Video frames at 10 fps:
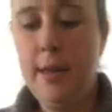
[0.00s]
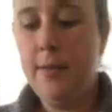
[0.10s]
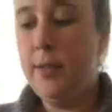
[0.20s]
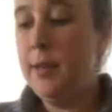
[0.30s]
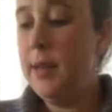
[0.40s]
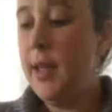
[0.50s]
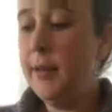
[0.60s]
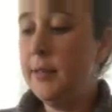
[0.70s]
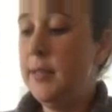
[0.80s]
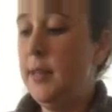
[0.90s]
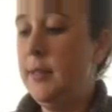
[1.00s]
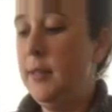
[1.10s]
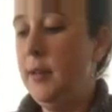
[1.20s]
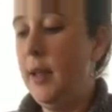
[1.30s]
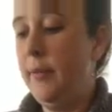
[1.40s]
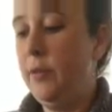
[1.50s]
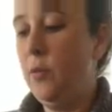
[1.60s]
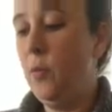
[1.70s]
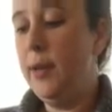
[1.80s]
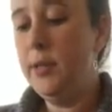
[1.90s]
The next season after
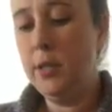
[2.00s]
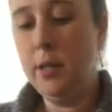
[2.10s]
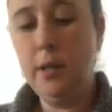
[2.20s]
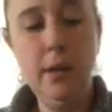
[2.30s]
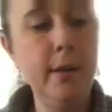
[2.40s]
winter,